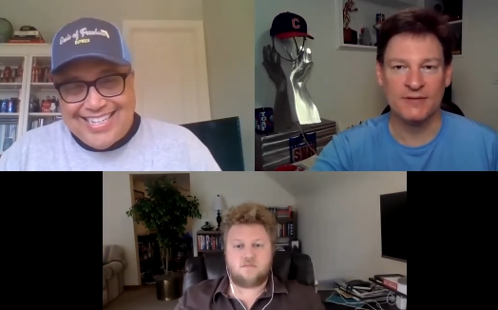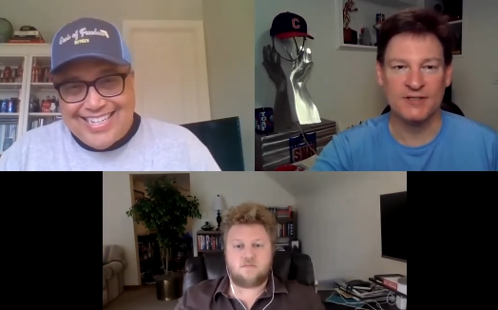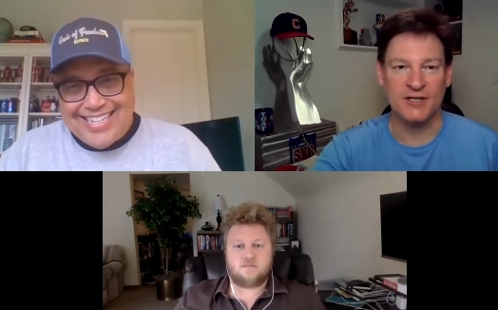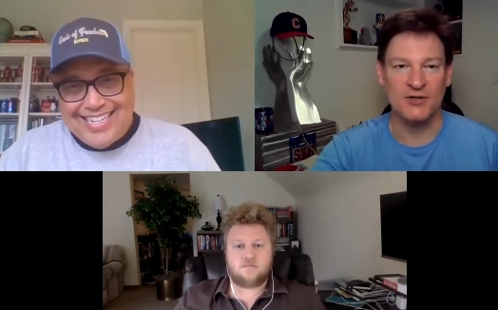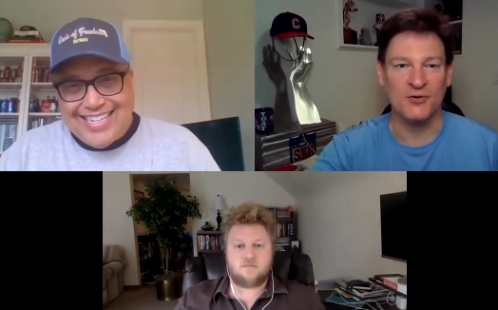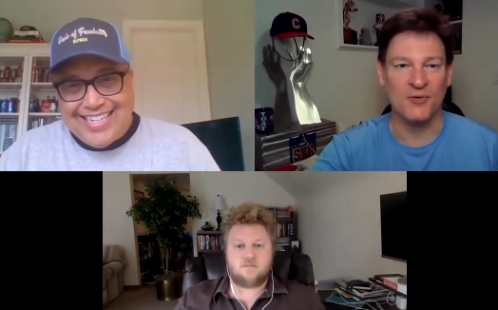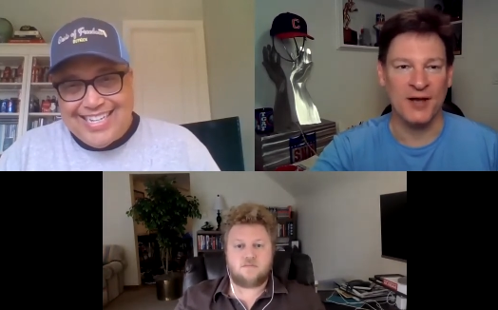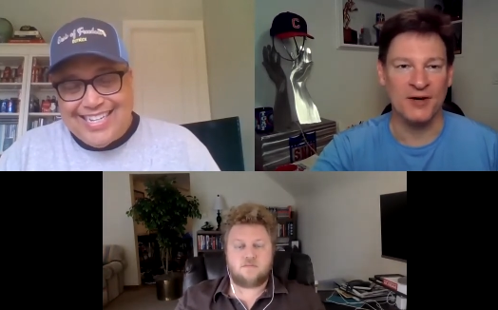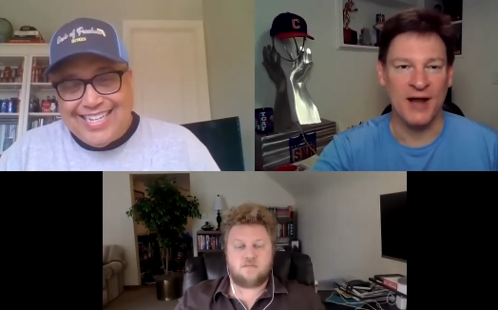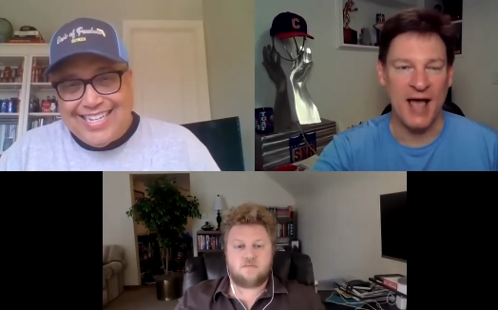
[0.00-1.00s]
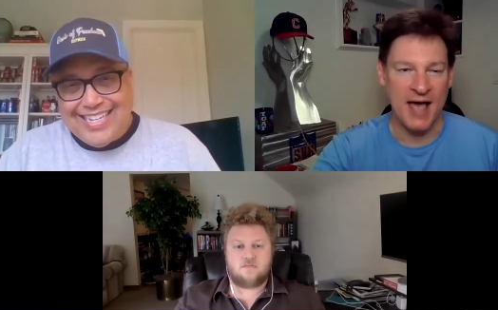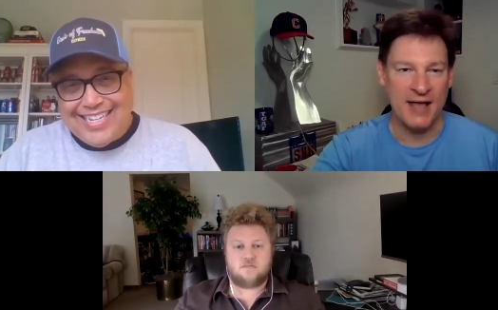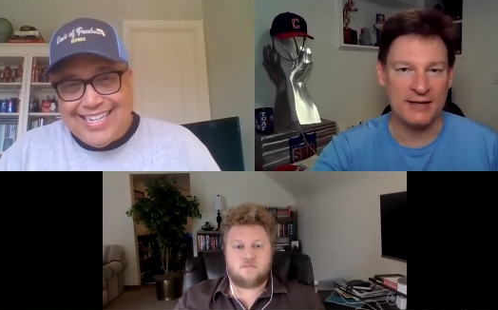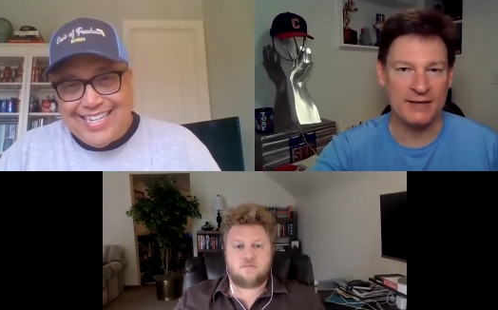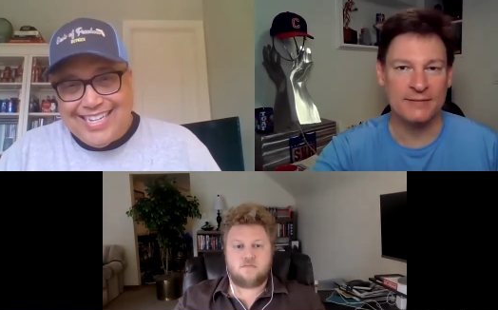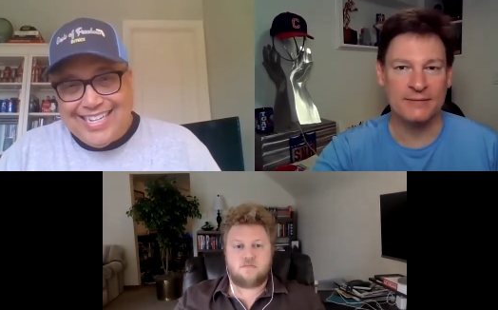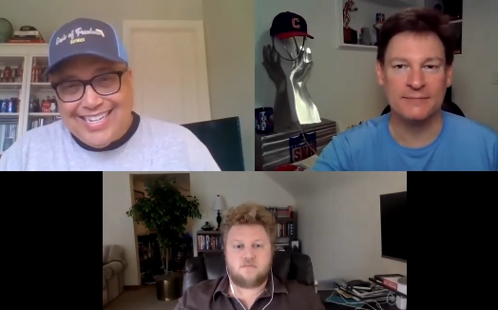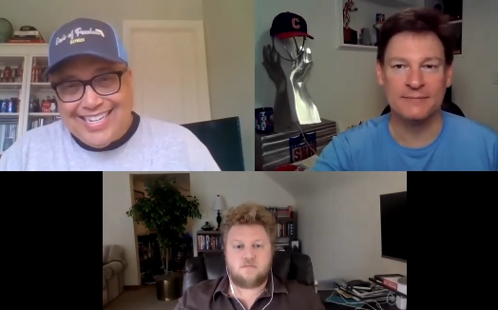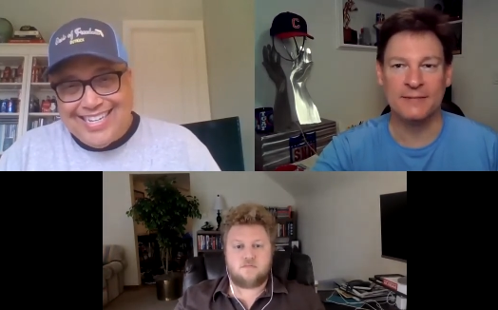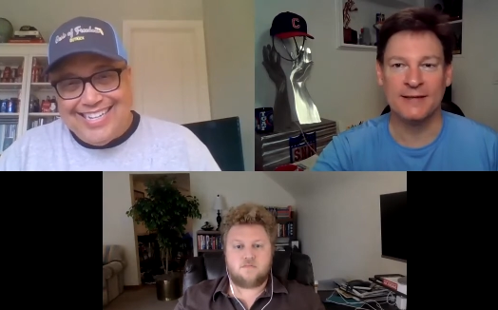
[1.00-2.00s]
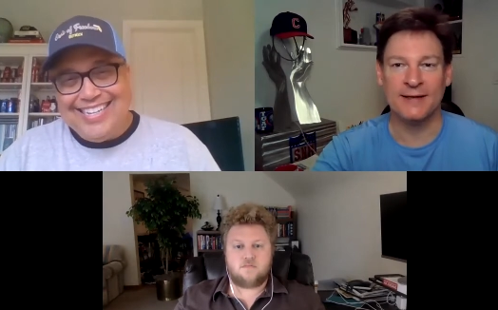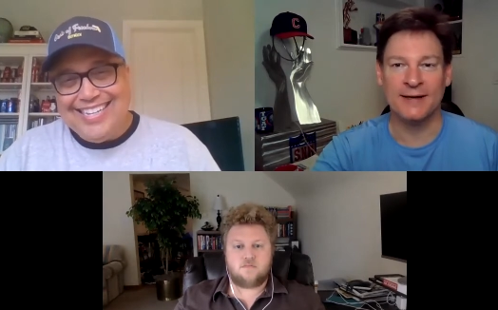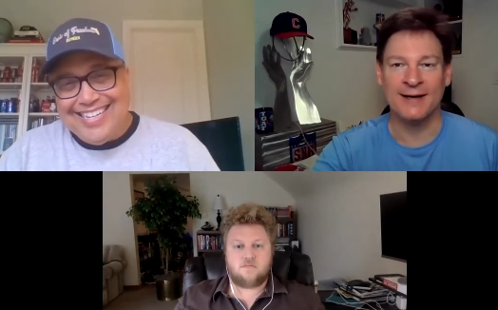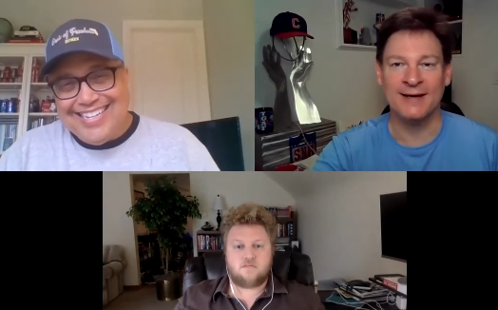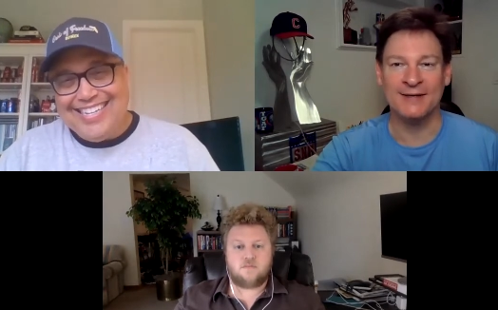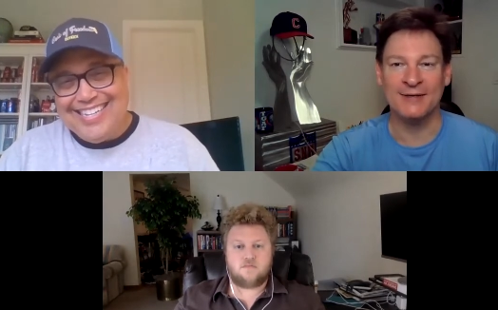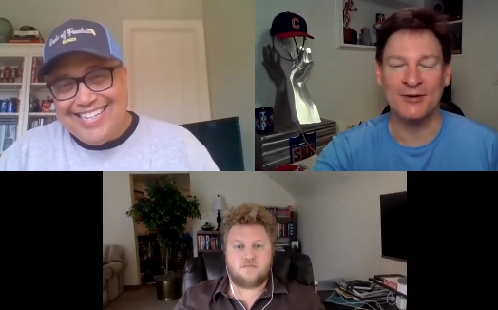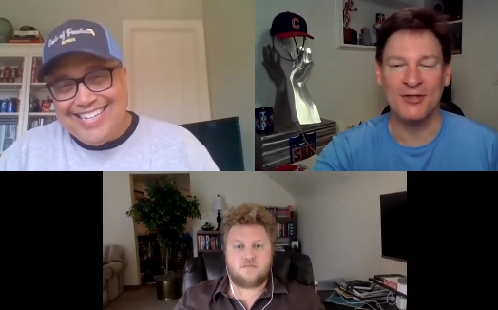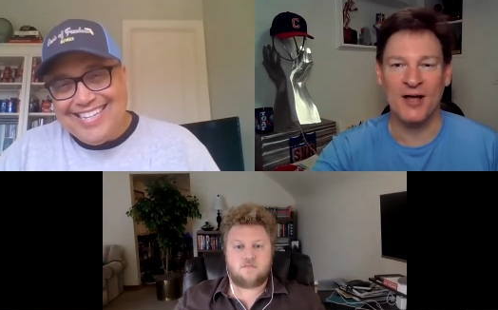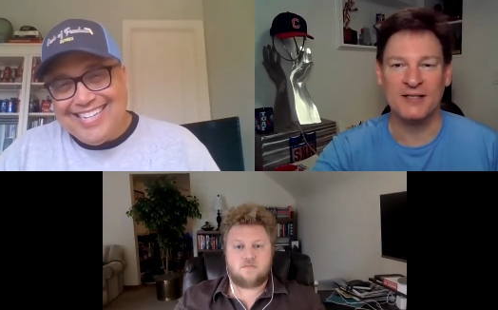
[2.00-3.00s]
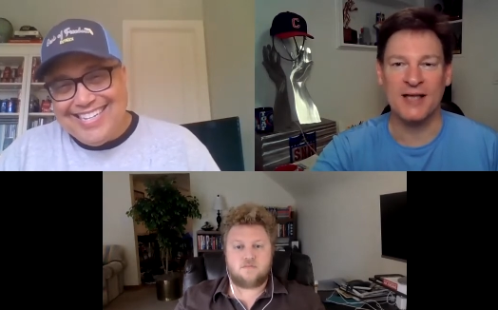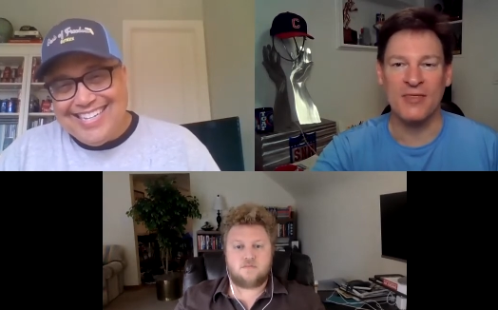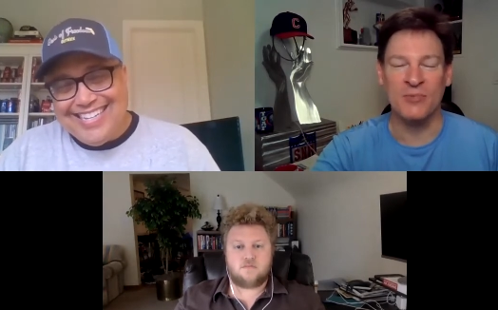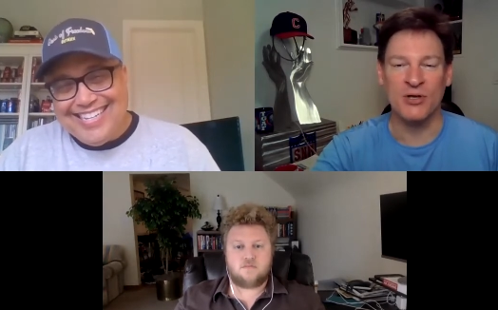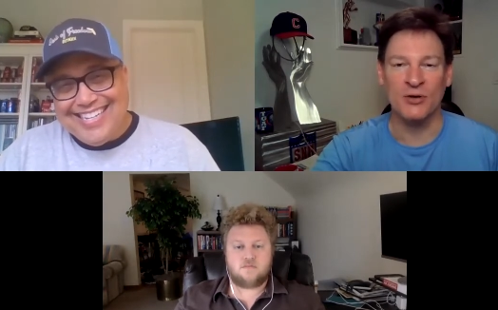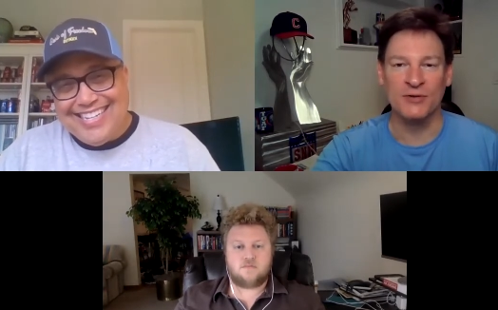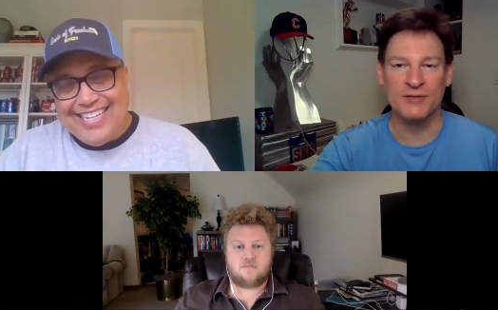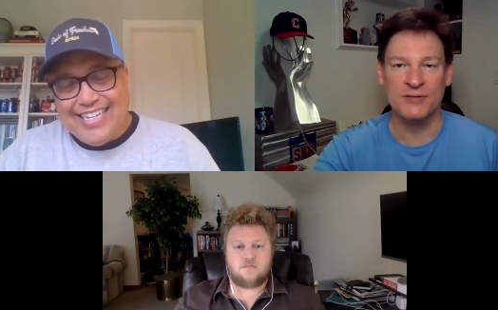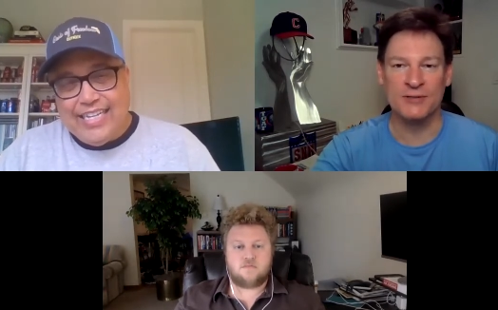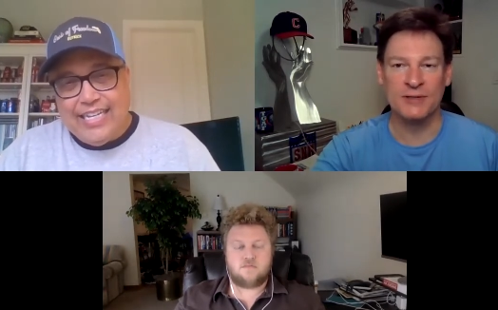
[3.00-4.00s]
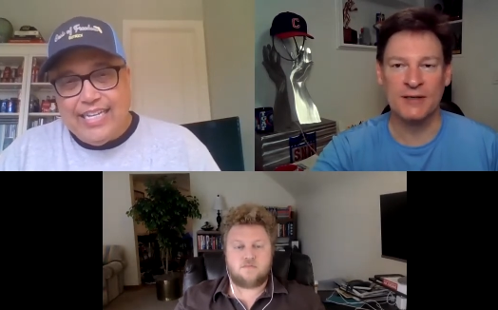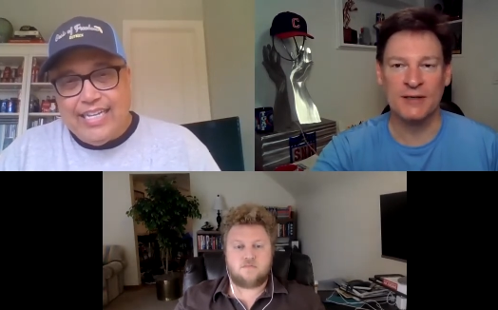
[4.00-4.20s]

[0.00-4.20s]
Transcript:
Speaker 1: senior writer hat, uh, your thoughts on the Bills,